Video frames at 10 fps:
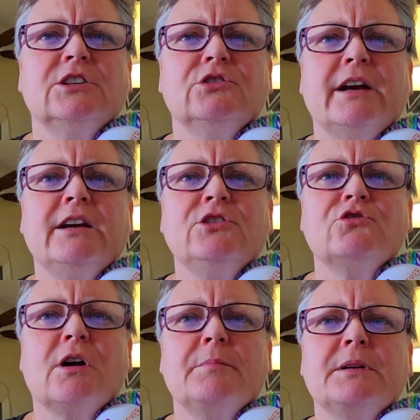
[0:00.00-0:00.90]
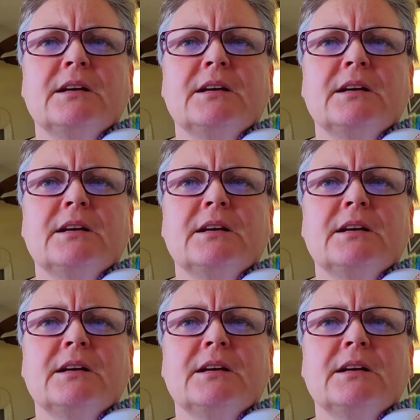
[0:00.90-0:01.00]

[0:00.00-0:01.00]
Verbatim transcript: Drag and drop to